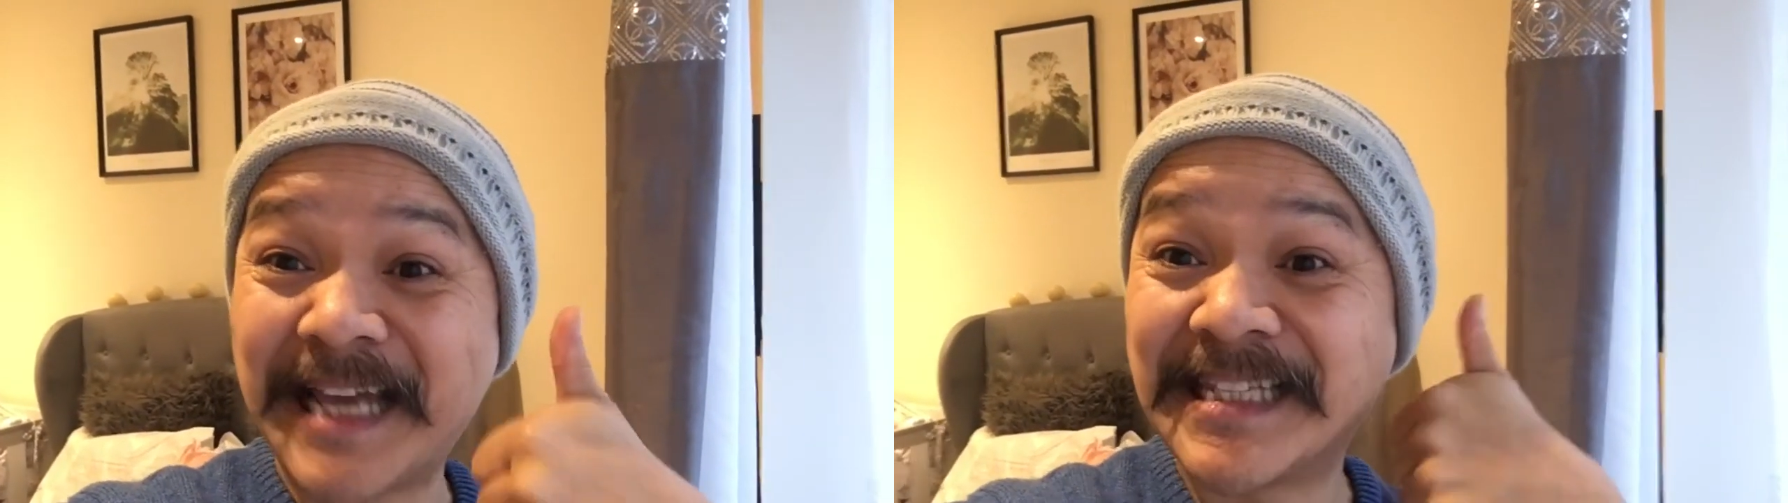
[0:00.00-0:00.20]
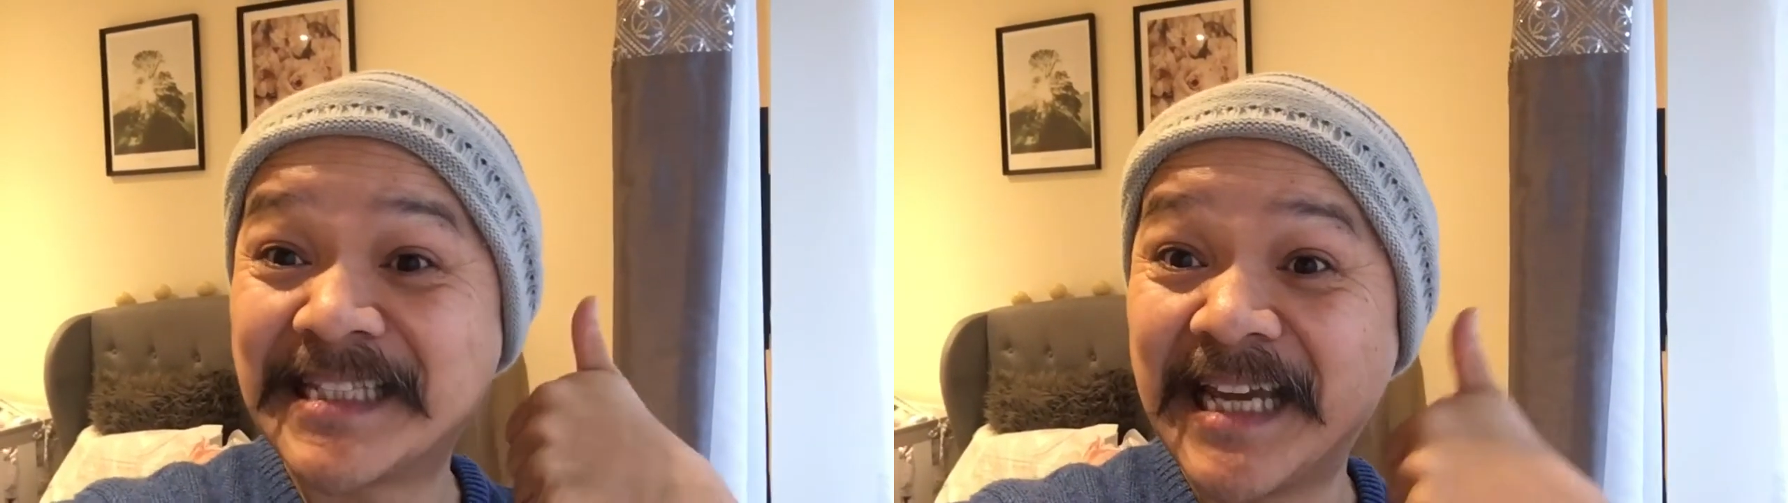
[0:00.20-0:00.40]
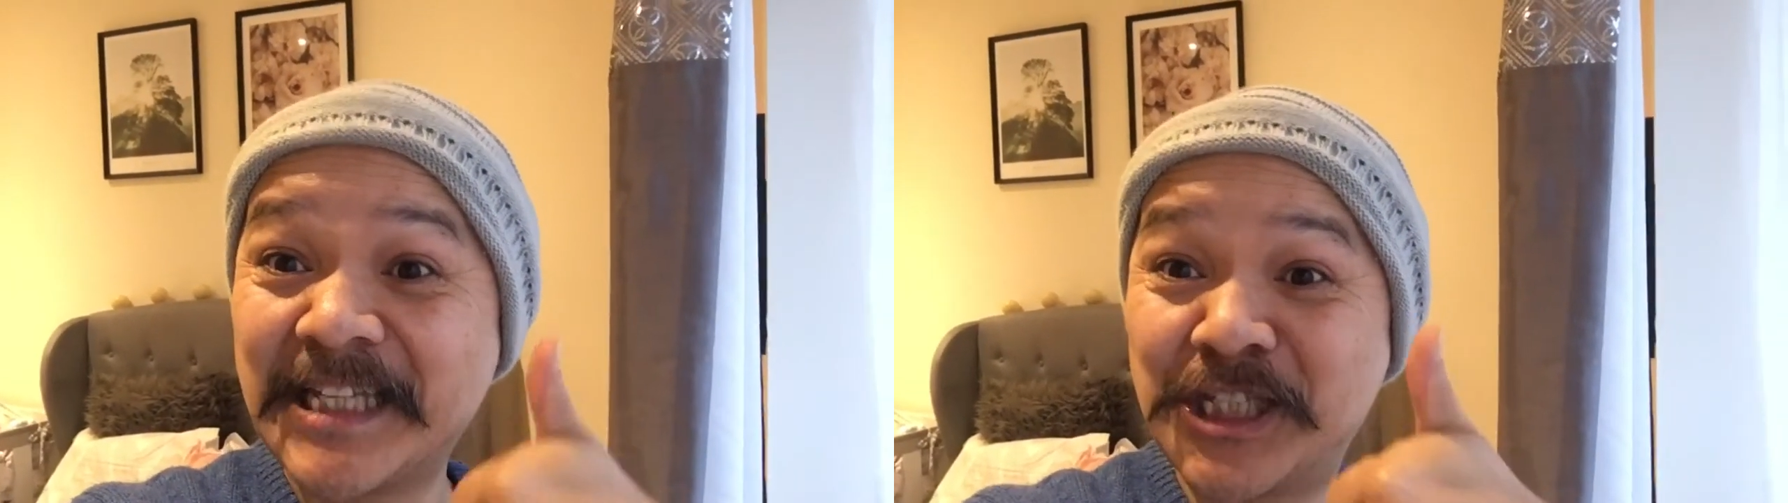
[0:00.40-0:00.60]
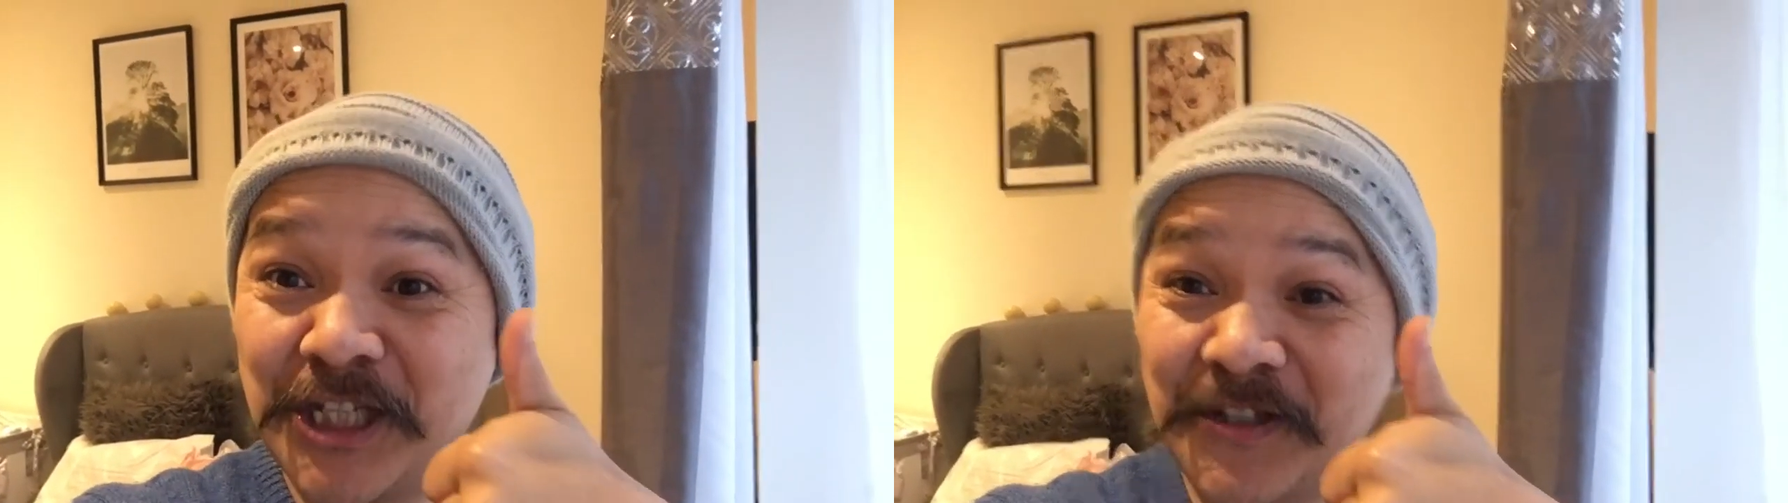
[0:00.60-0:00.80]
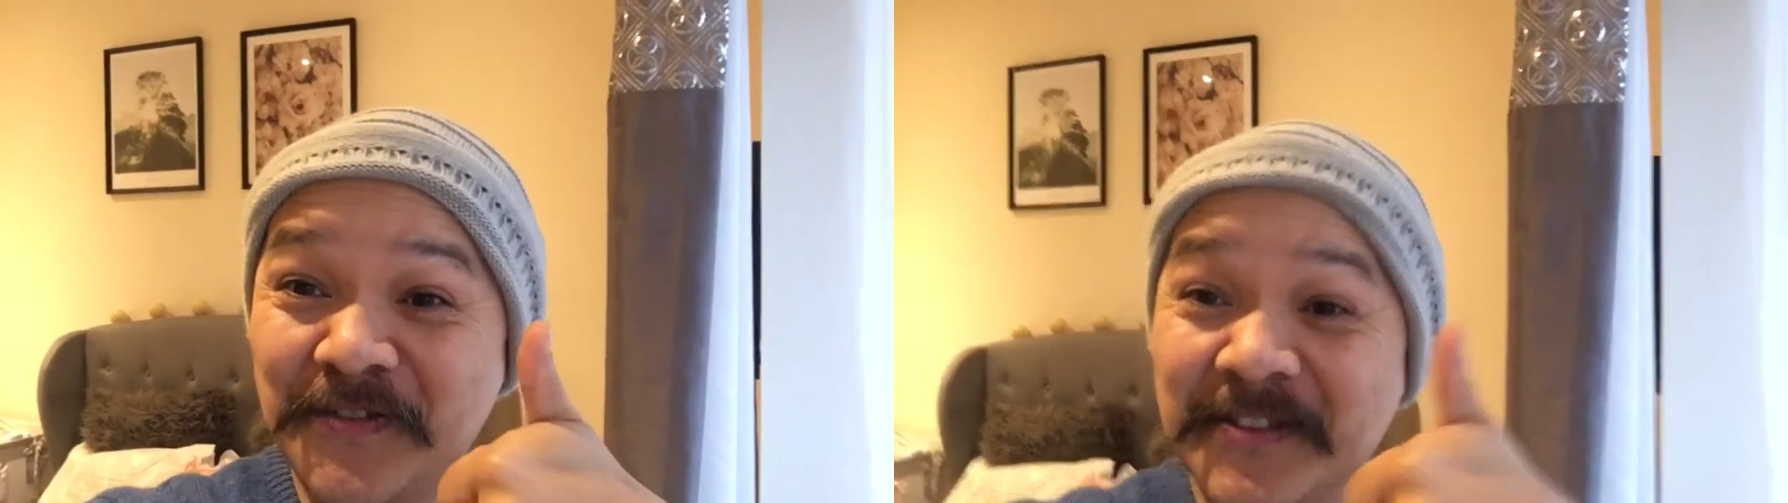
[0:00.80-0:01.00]
Stay
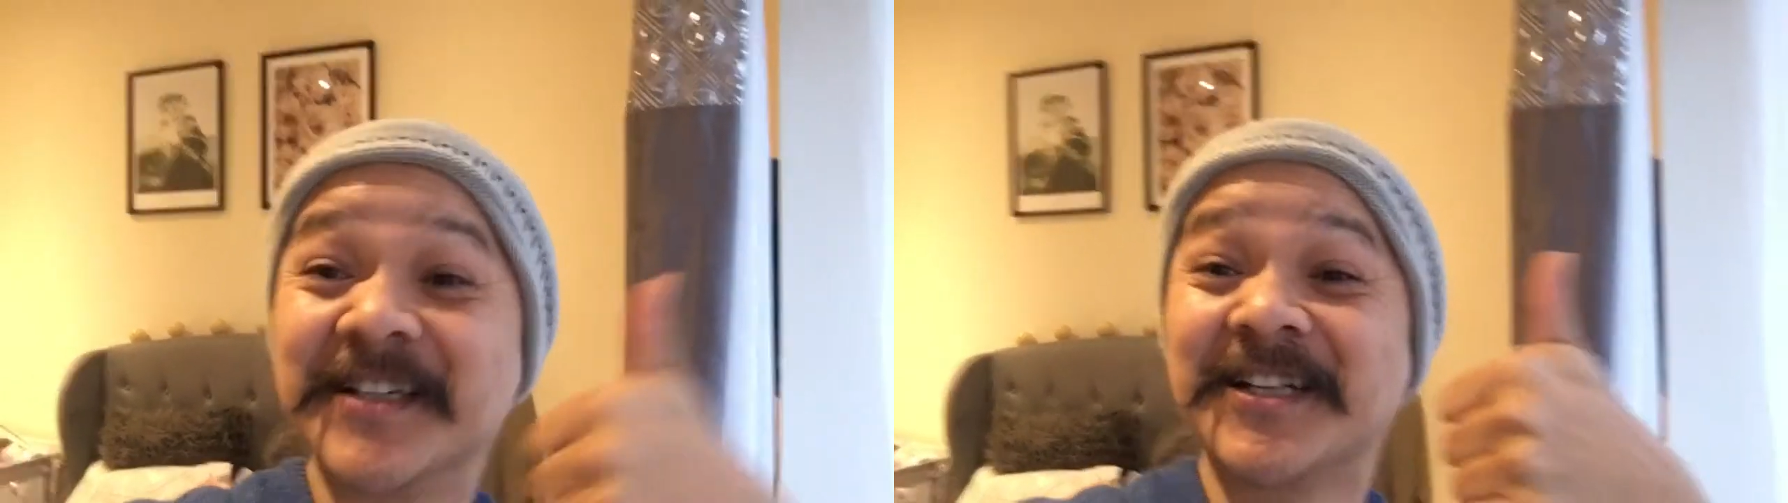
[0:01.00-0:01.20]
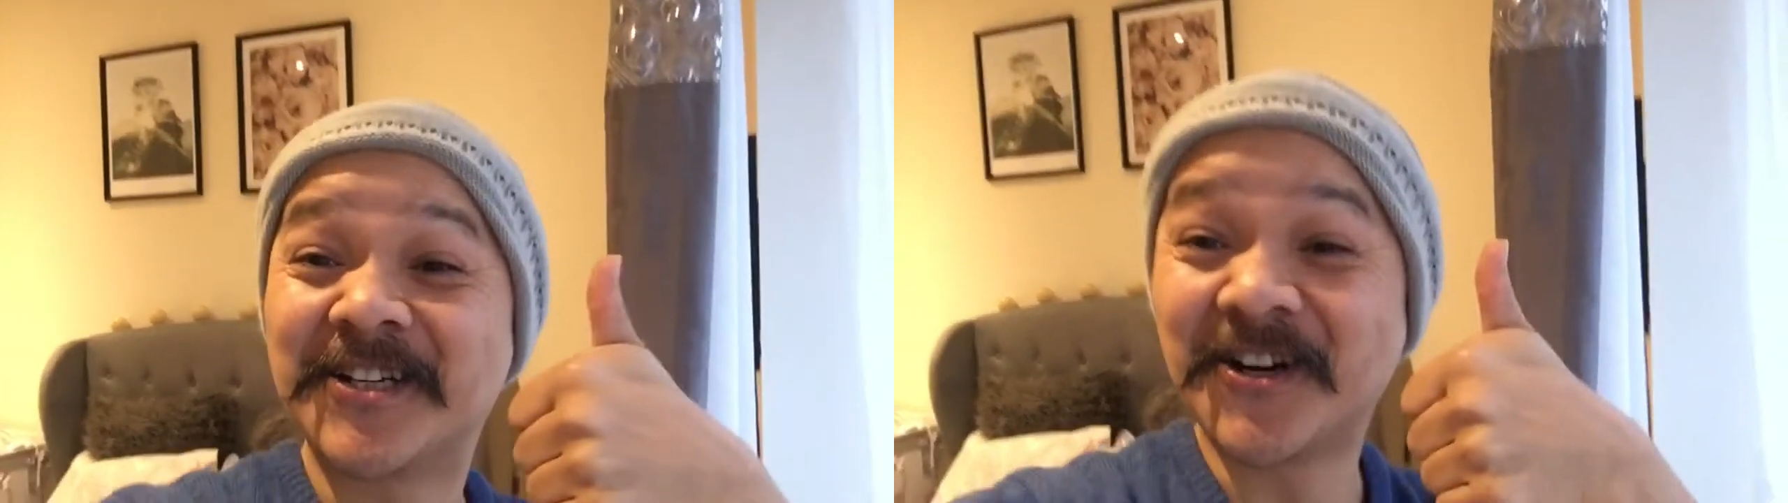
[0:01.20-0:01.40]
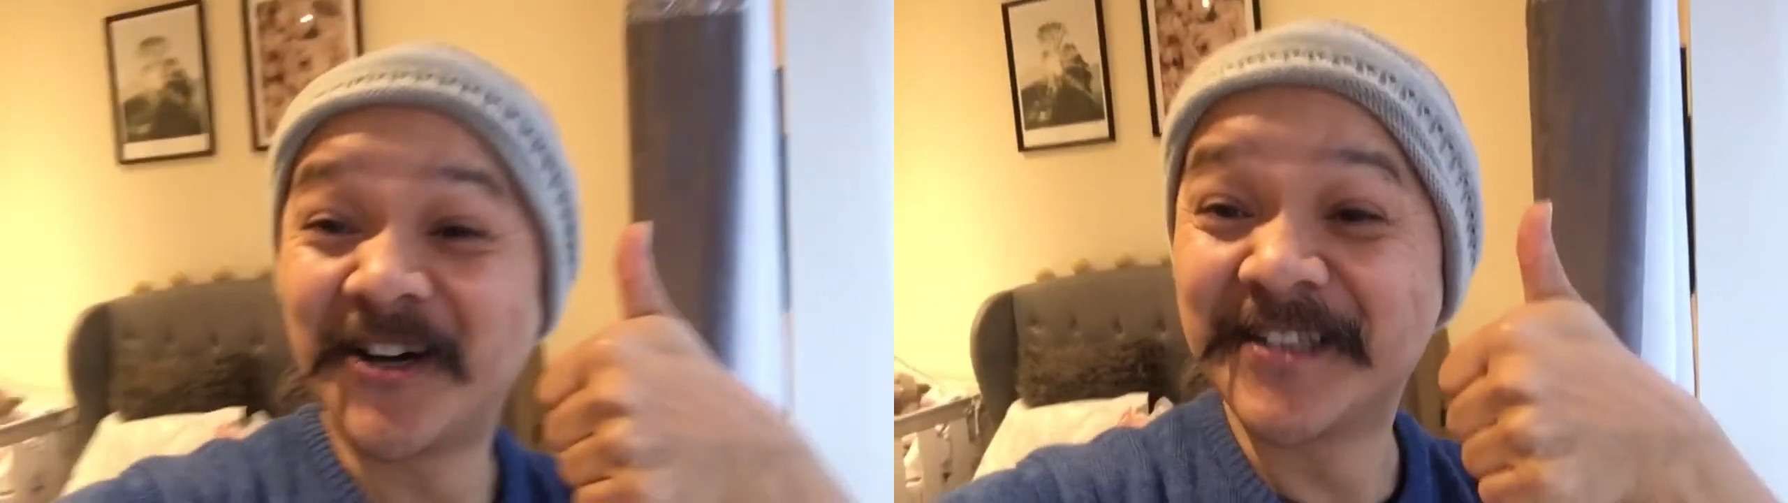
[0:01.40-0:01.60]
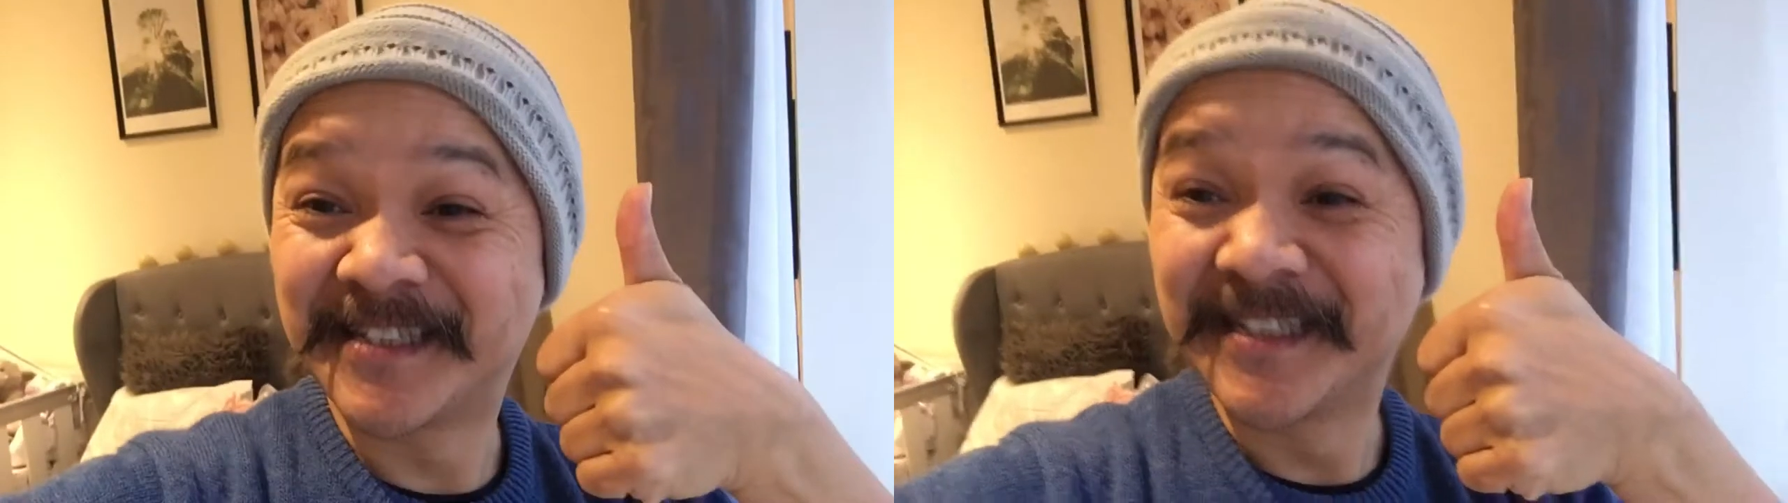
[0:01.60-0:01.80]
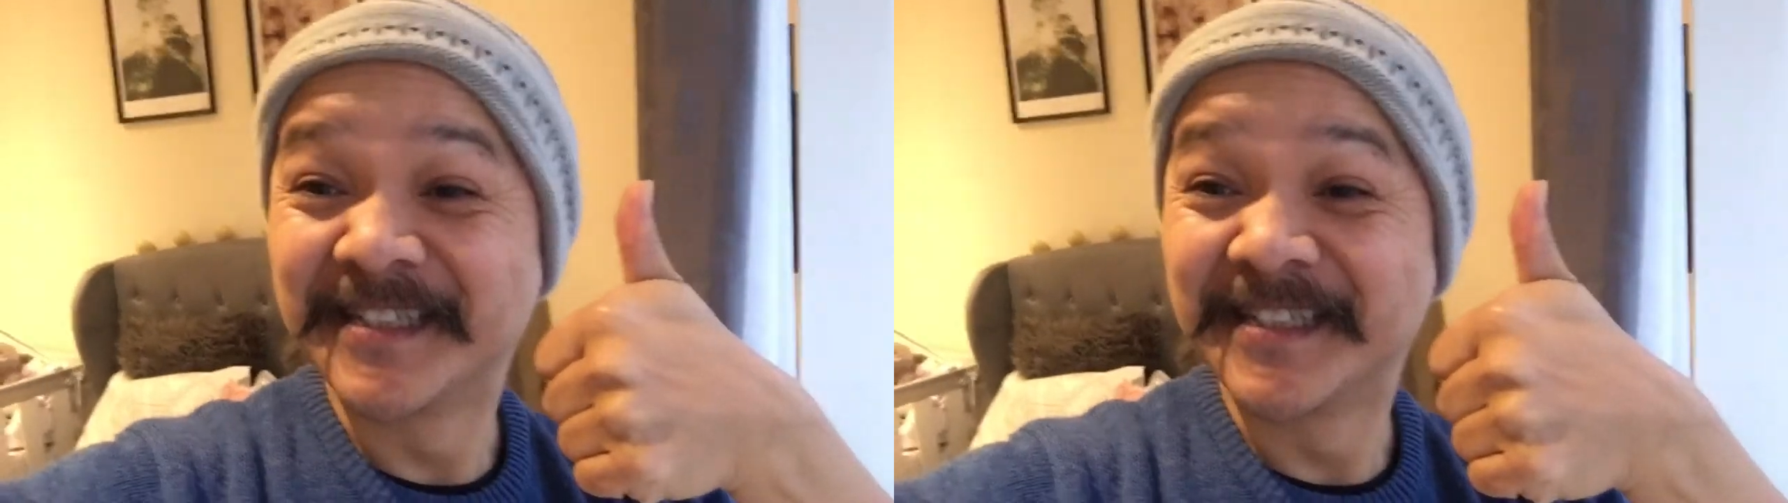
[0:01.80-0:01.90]
tuned, guys.